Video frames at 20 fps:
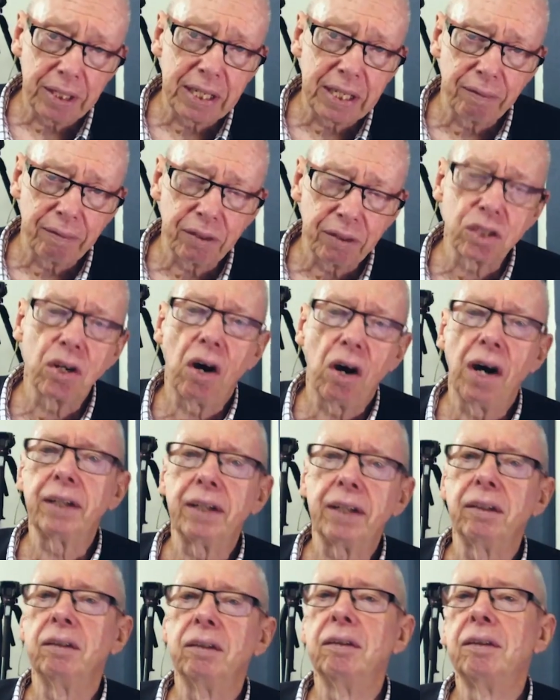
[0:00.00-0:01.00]
have a
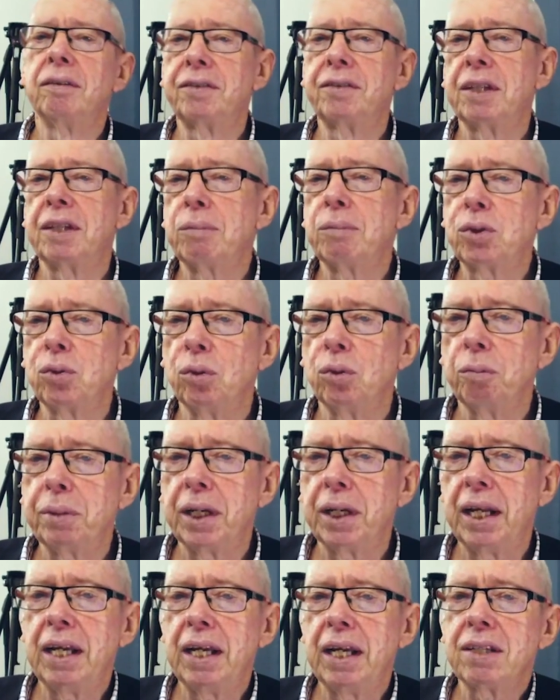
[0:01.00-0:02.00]
title of some sort.
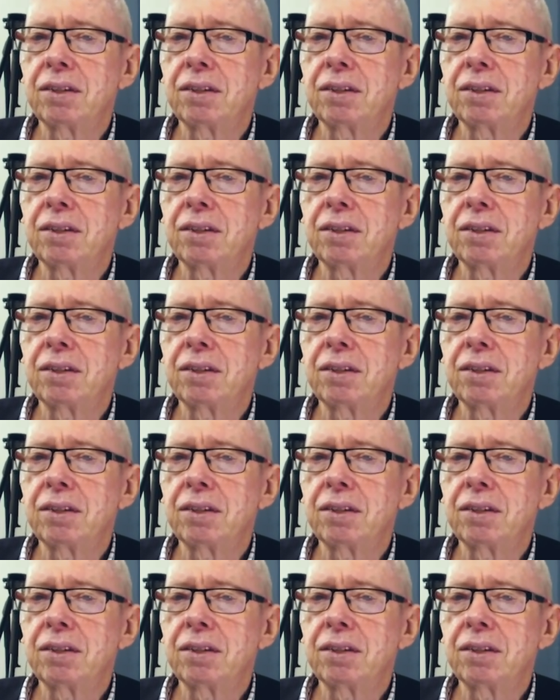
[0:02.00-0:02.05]
But here's